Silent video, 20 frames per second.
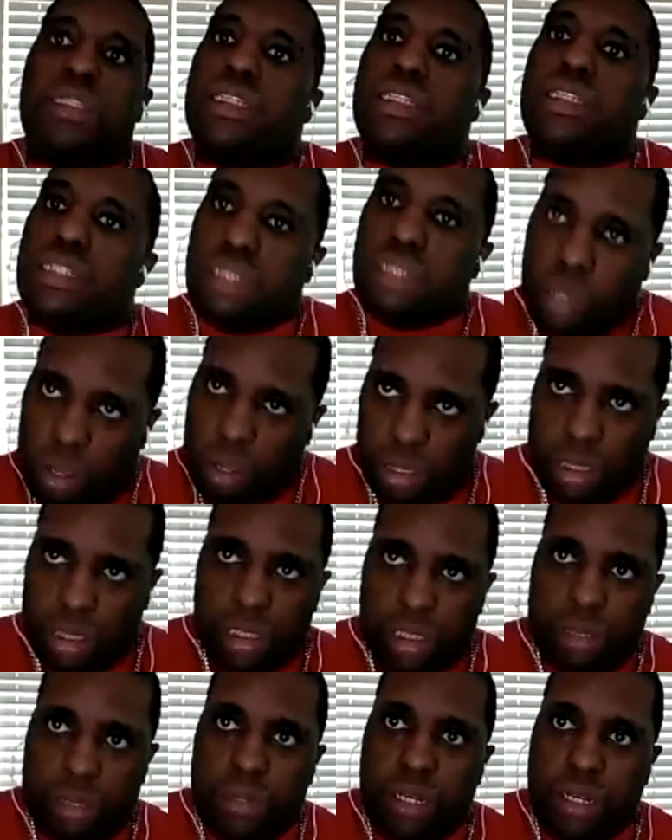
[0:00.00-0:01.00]
this is an
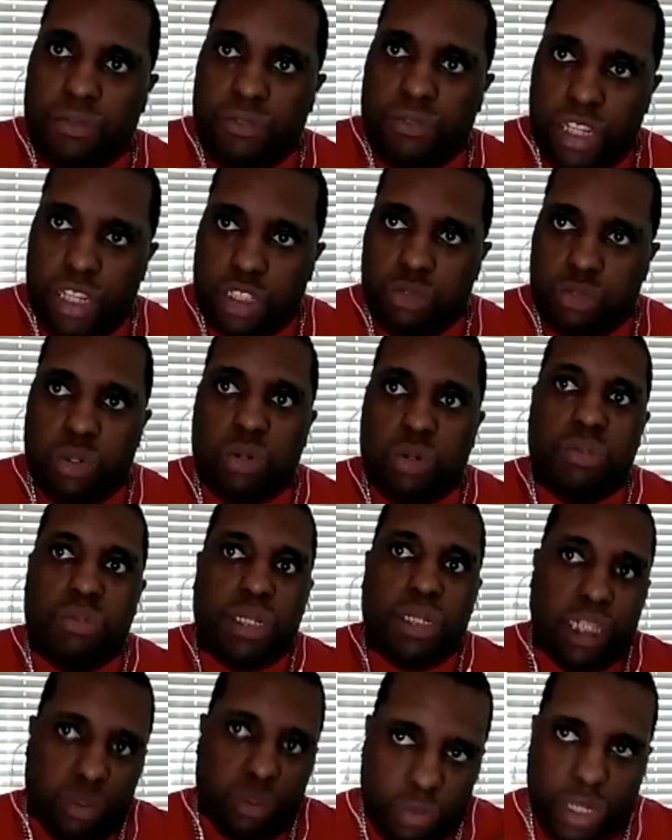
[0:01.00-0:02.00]
autism individual
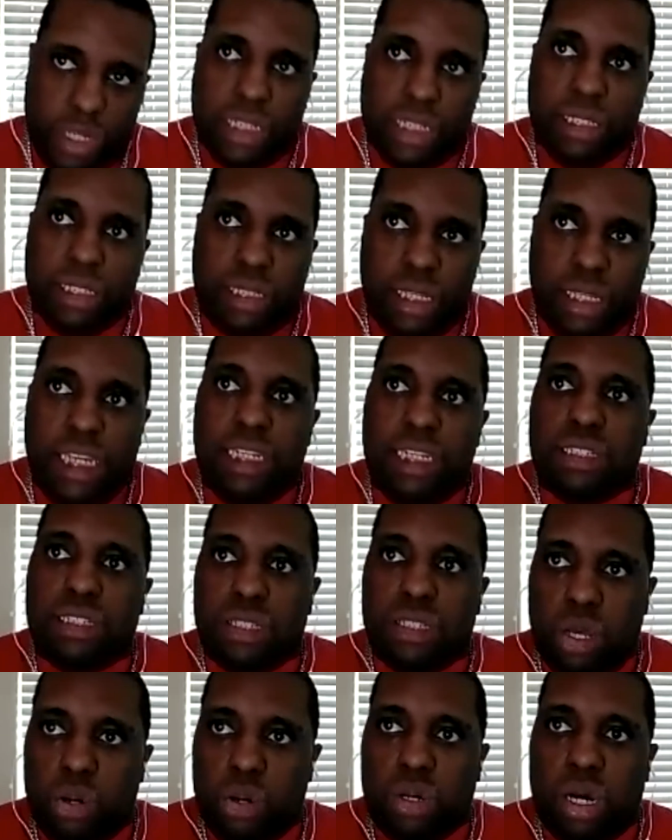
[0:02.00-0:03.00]
because we done seen
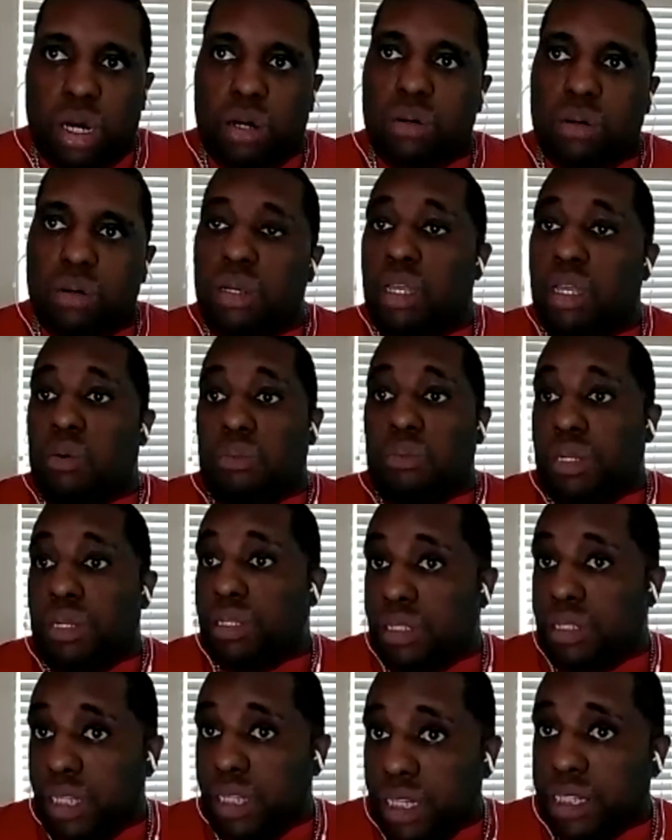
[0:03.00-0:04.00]
this logo we
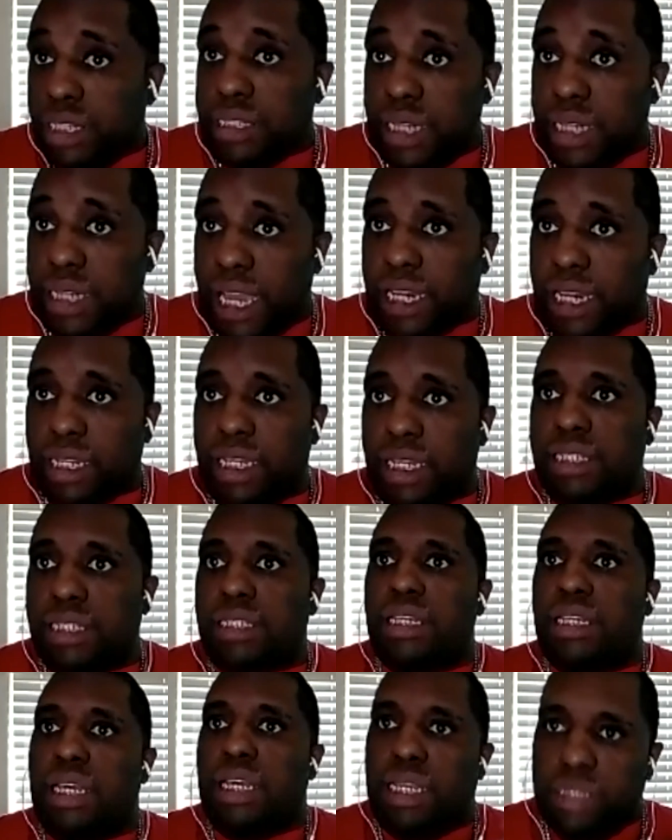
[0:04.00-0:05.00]
done seen this
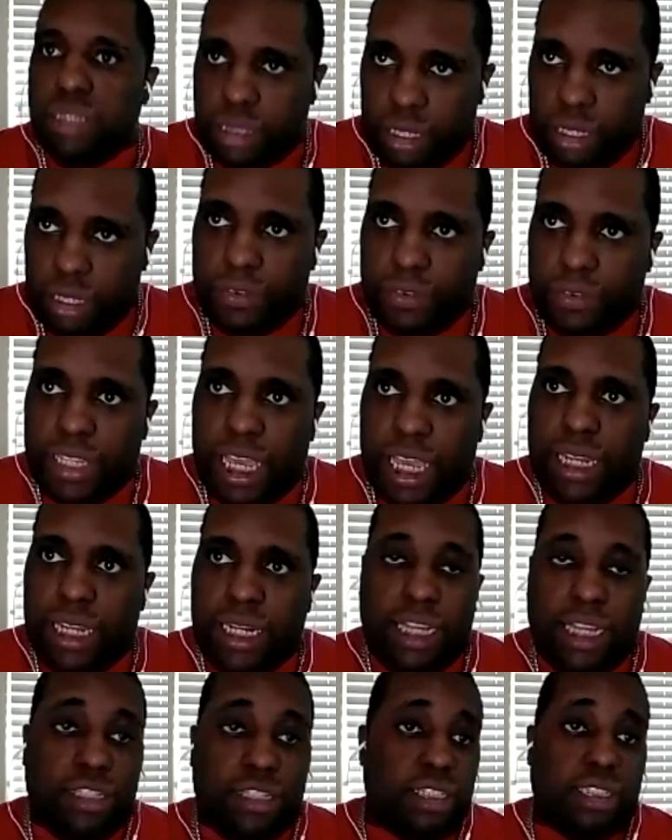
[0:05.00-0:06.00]
necklace and stuff of
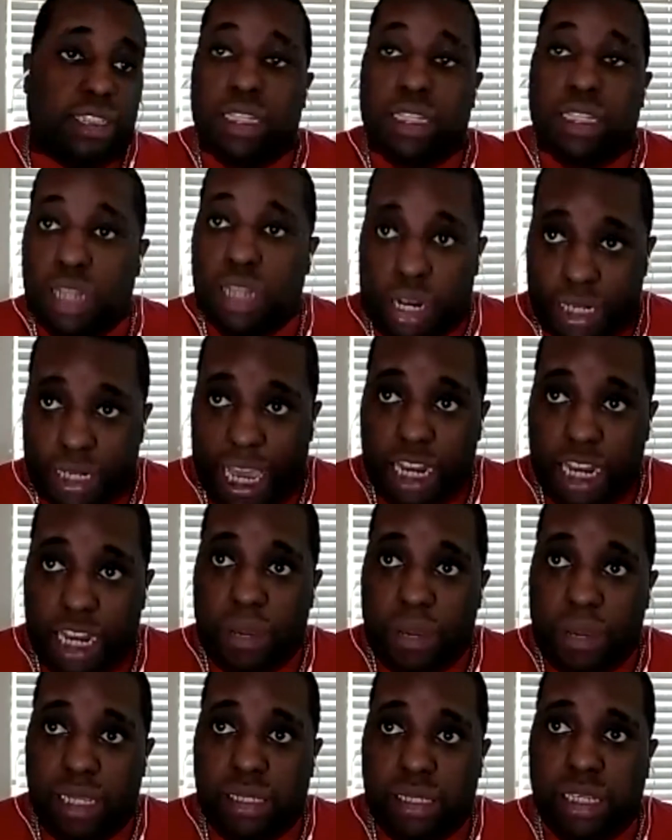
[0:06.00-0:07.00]
that nature is in our
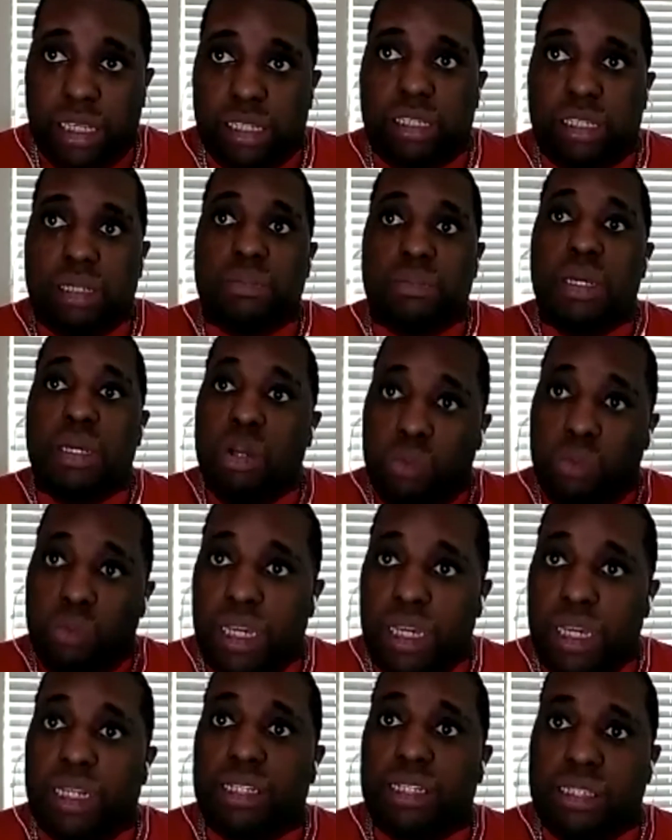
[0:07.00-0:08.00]
database system
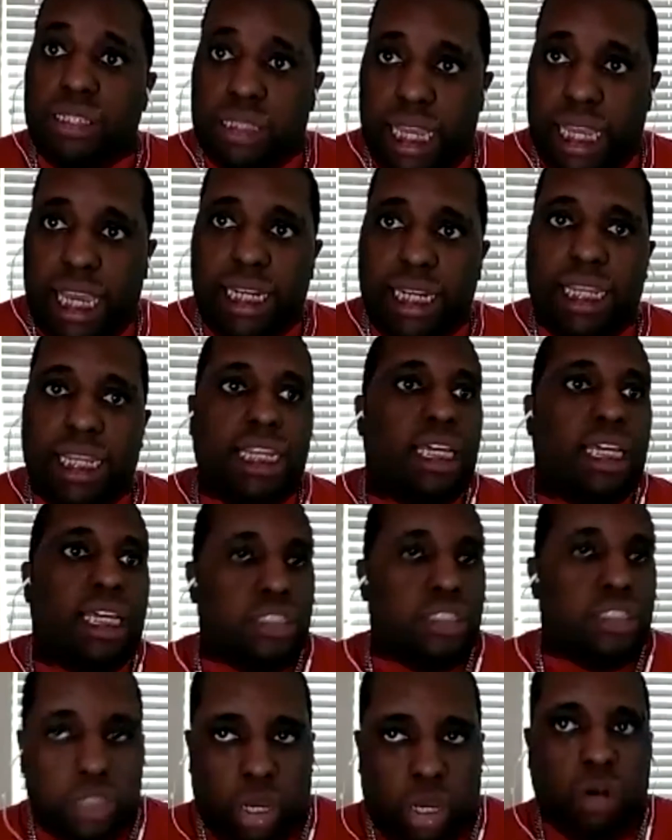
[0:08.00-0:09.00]
we understand it
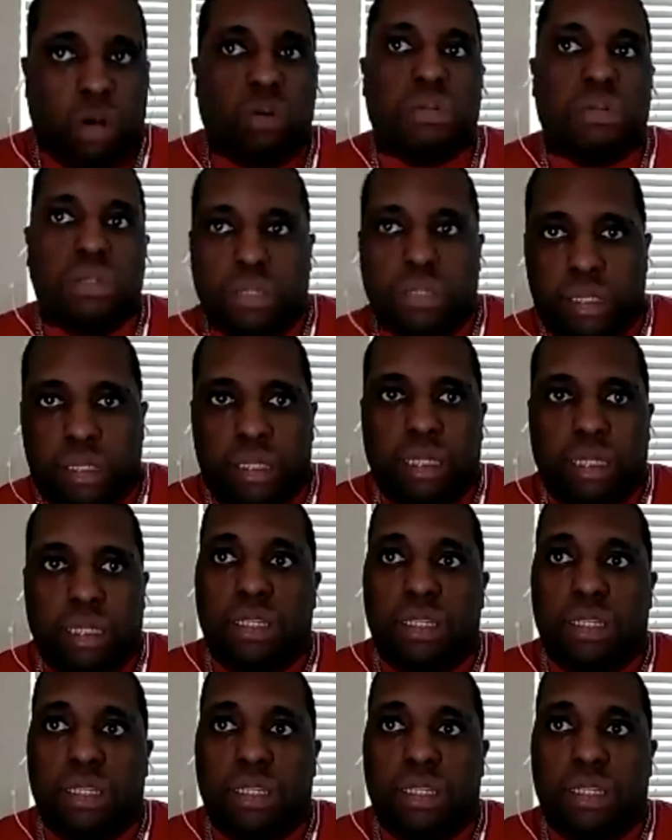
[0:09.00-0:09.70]
so